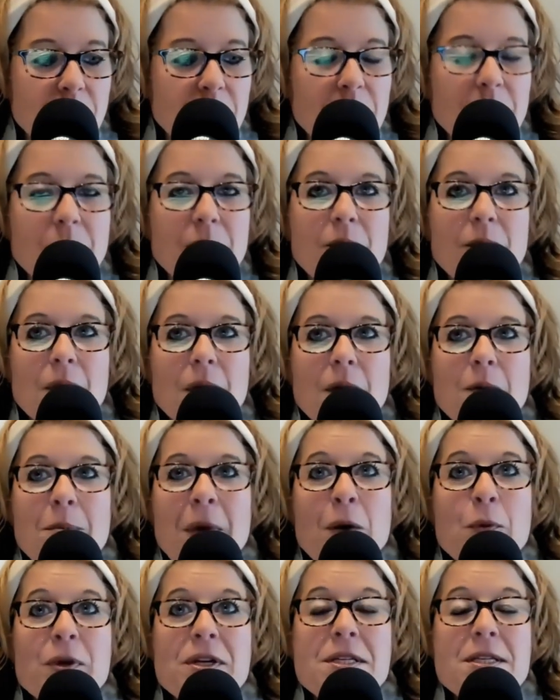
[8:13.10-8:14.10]

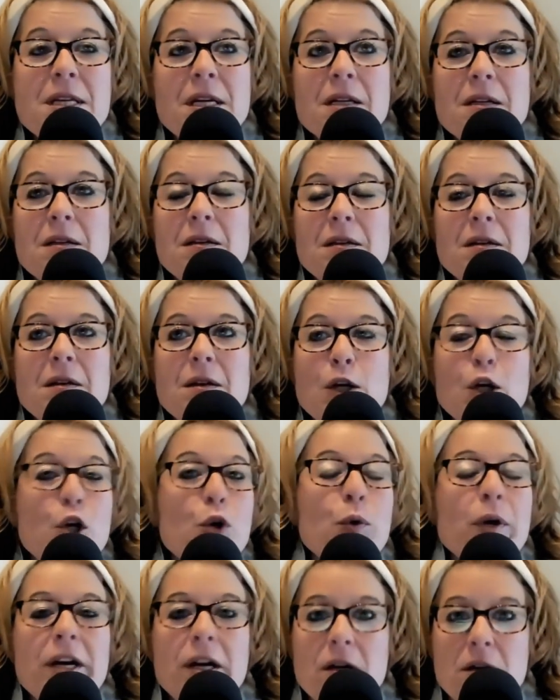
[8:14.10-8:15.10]
recent career
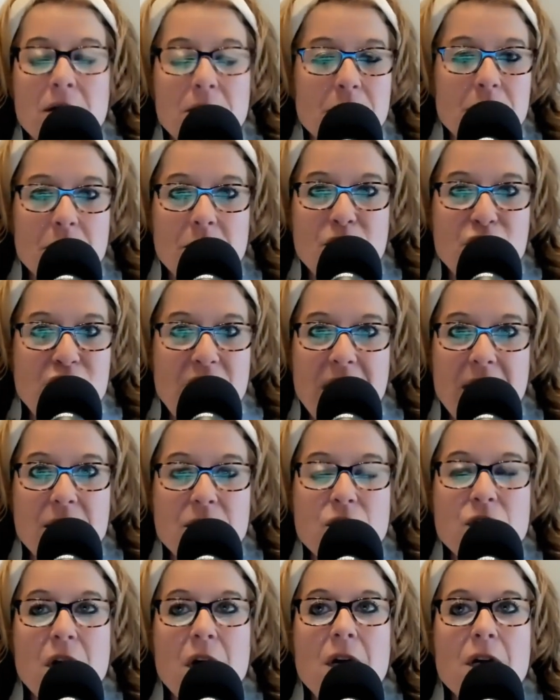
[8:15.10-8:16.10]
change. You
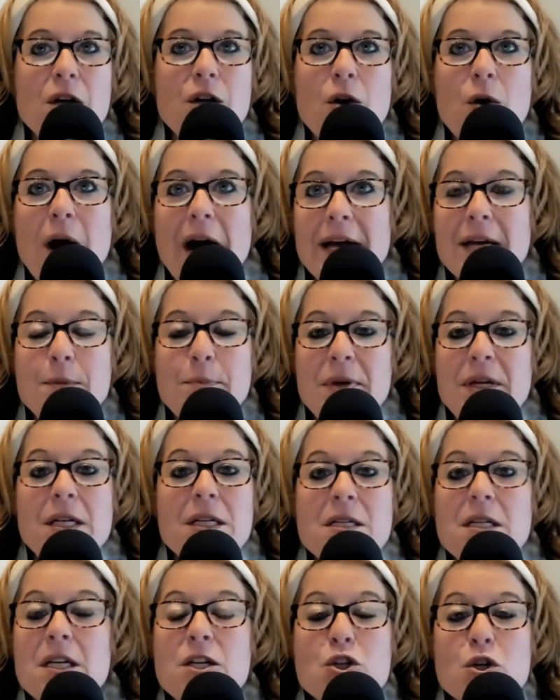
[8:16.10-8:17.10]
know, I had been a teacher
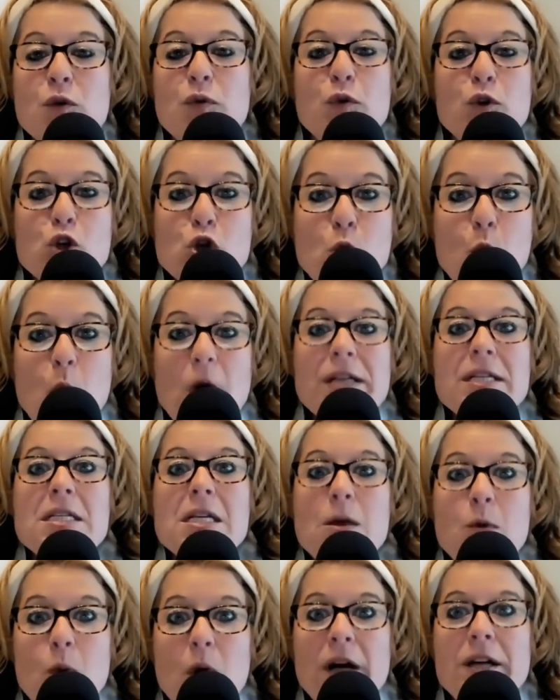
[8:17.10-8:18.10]
for 21
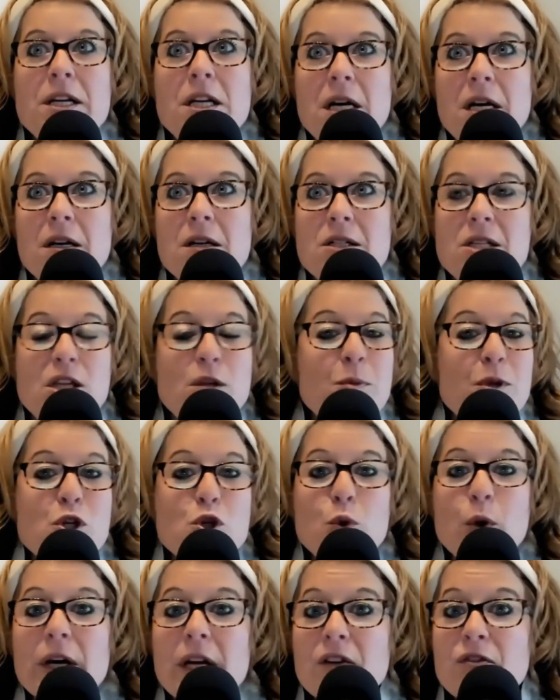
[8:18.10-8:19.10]
years, and the majority of
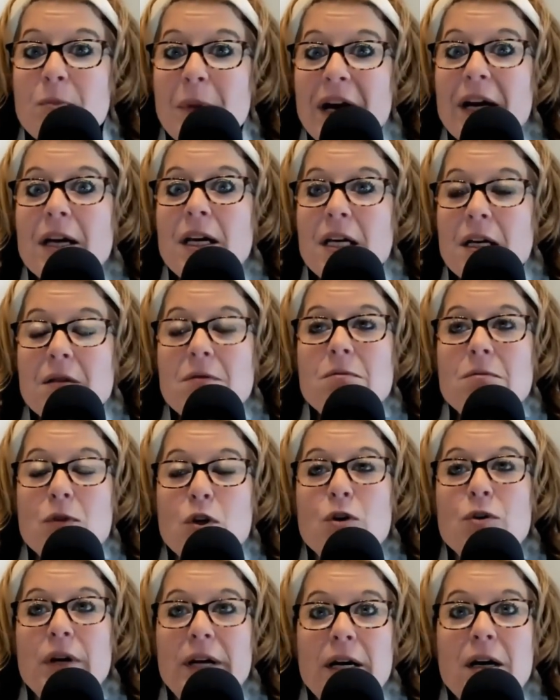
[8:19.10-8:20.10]
my career, I
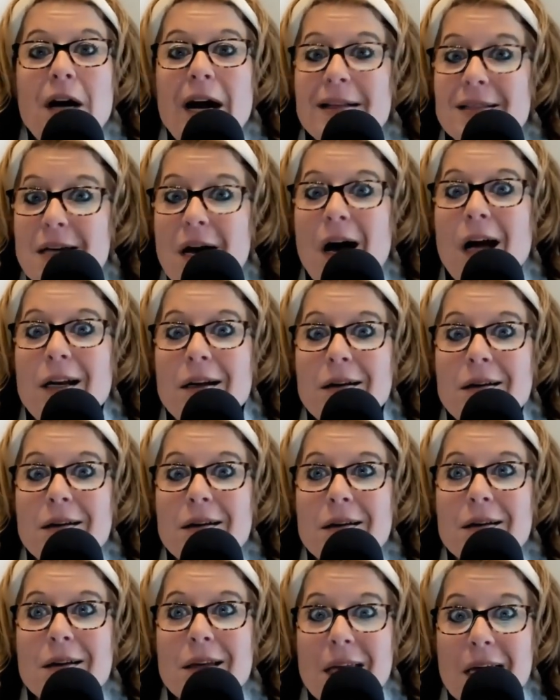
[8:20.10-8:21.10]
taught
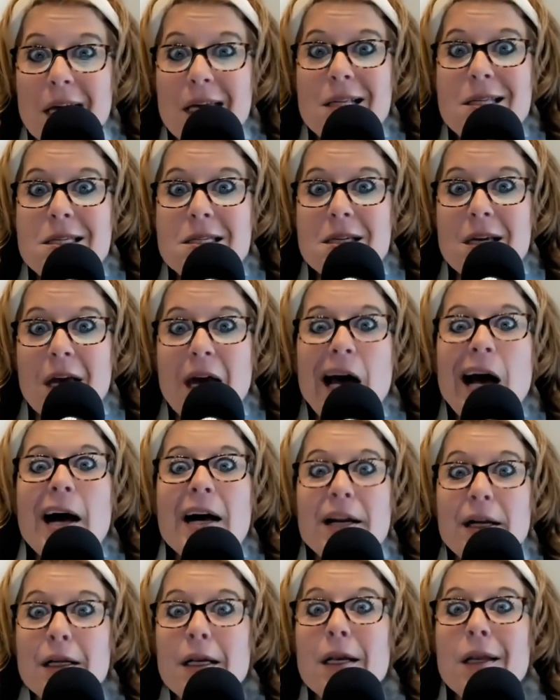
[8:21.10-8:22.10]
kids how to
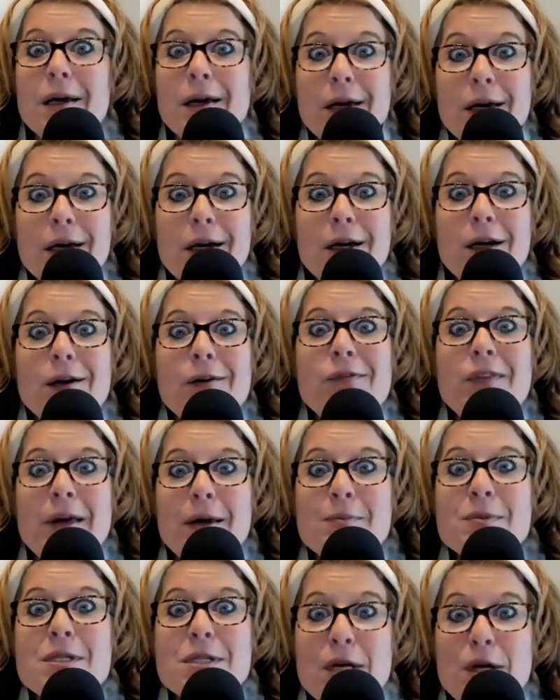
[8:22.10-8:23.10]
love
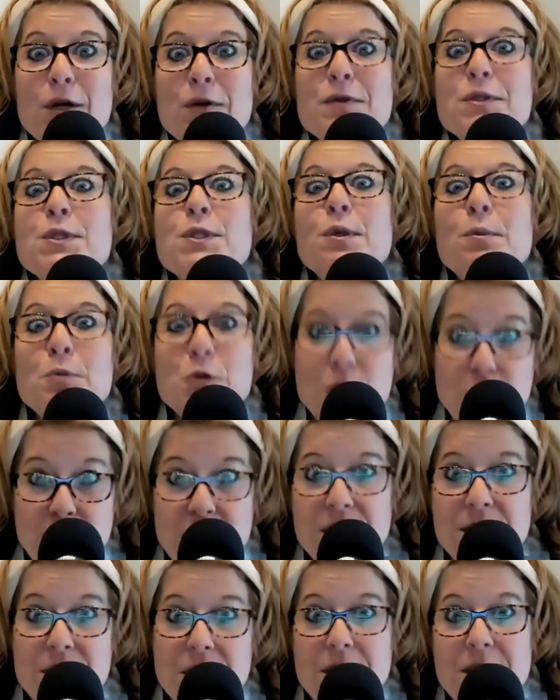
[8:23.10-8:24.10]
themselves some Jesus.
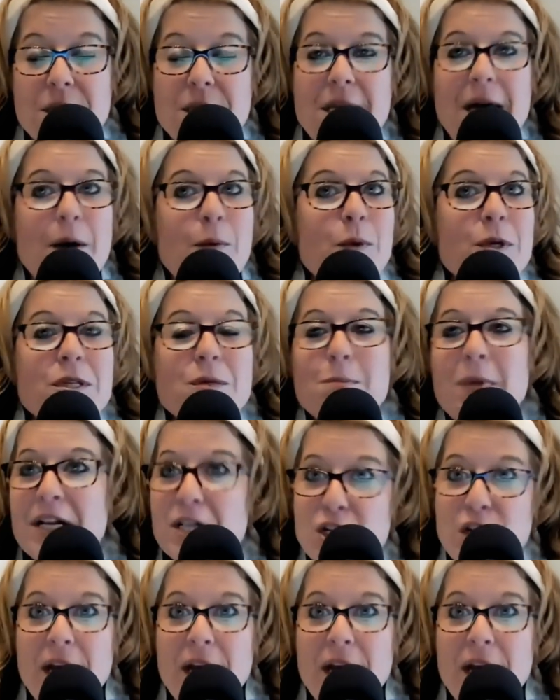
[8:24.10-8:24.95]
That was my jam.